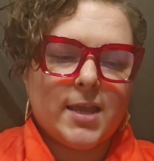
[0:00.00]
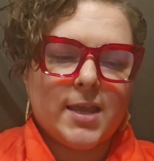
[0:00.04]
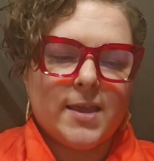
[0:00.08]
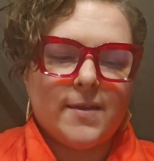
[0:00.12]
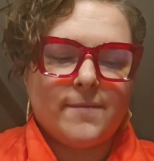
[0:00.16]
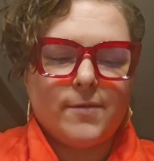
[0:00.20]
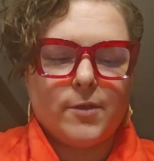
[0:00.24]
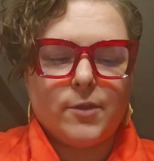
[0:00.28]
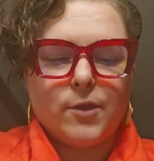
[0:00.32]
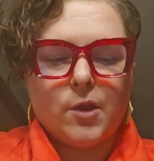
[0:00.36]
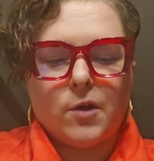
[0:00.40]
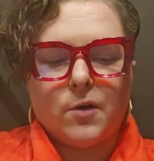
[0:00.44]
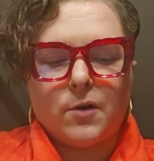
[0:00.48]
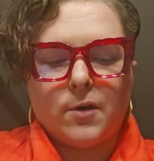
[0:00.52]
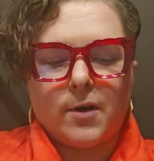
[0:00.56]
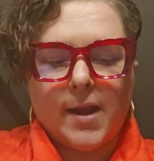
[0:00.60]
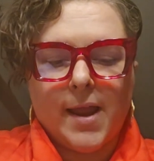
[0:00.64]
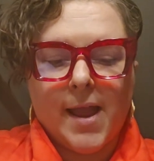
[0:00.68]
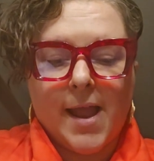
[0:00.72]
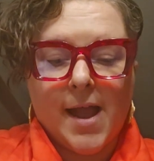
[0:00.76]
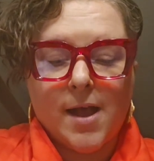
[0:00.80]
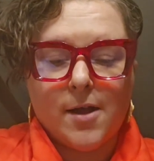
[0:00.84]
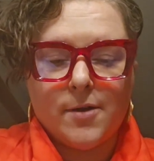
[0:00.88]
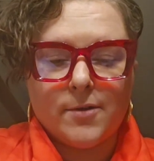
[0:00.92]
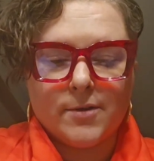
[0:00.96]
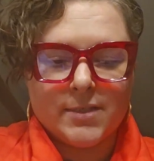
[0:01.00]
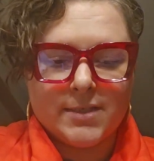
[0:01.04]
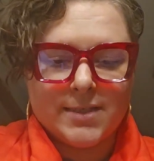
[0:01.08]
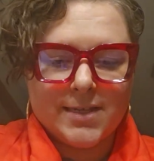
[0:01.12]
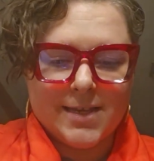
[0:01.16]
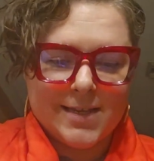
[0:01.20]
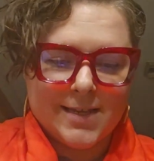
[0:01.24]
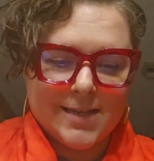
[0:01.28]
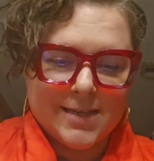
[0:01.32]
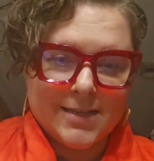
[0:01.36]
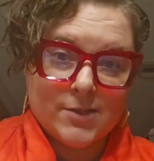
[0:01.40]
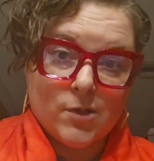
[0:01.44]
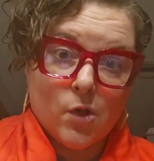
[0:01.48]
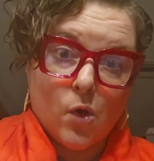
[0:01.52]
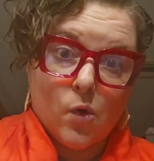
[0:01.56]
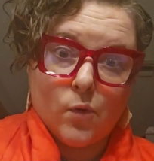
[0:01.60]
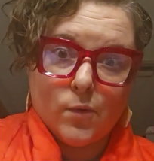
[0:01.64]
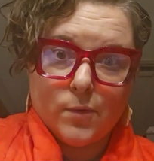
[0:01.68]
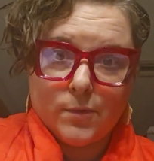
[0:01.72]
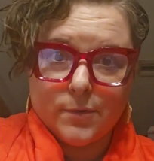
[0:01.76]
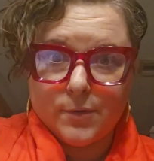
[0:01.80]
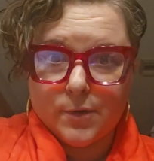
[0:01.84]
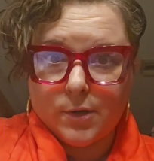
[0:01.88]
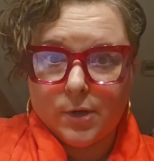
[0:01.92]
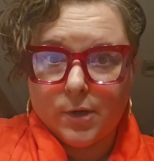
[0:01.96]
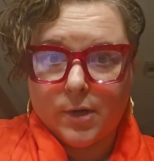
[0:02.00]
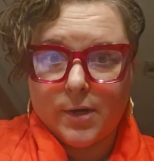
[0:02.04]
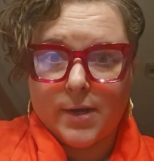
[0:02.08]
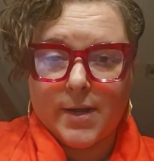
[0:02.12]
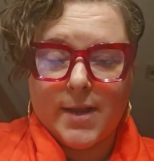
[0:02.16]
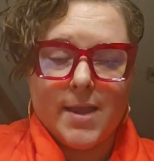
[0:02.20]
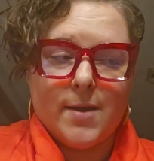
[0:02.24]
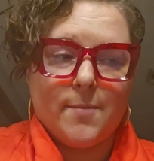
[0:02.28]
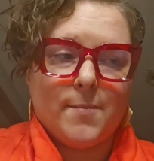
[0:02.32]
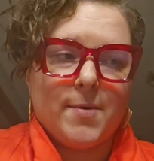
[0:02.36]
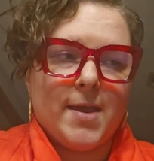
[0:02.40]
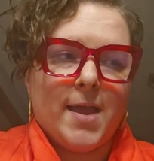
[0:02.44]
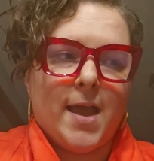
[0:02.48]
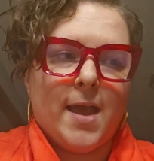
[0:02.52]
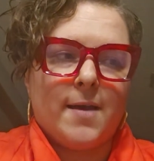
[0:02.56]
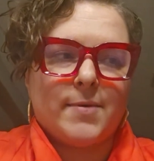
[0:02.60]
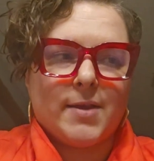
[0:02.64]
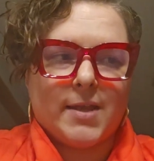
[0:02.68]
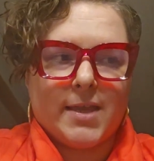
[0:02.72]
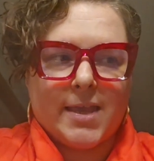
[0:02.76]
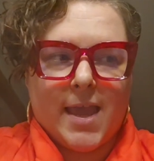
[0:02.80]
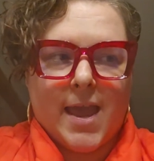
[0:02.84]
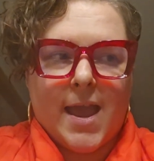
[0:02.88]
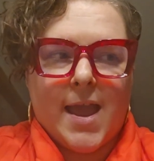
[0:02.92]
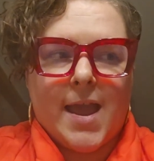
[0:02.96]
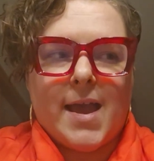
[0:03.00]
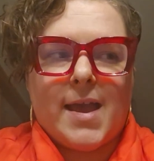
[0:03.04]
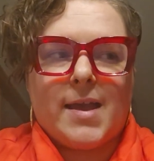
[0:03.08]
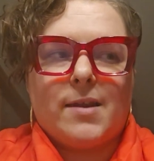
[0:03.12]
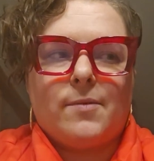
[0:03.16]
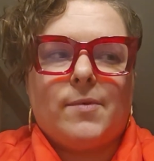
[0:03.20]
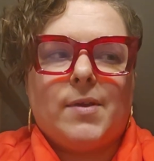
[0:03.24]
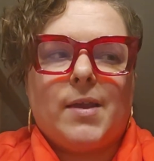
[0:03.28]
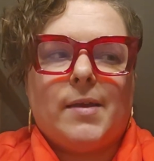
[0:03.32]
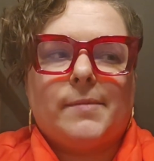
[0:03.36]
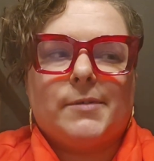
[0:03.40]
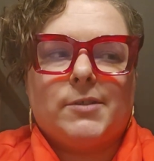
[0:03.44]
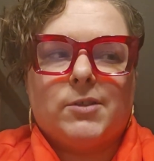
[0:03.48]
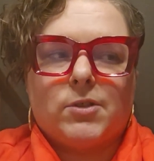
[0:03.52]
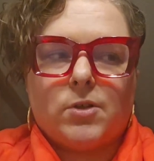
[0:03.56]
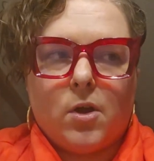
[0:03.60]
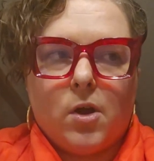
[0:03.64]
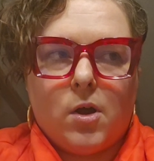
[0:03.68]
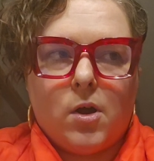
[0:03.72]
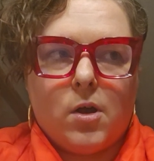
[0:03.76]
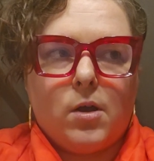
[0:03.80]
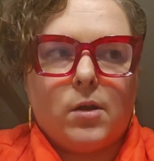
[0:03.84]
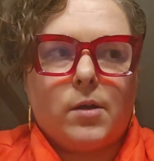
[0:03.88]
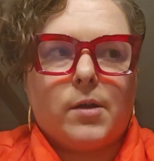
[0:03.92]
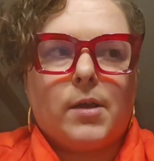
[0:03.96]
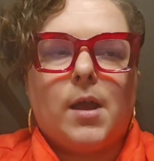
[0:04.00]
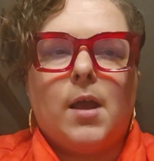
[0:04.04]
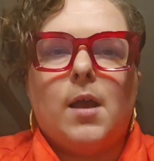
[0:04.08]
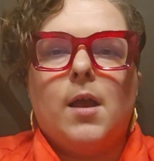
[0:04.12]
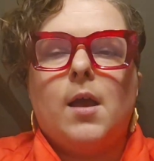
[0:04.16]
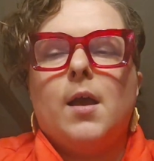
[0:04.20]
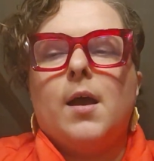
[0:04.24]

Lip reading: even though our house is older and we have a cat and we have a dog,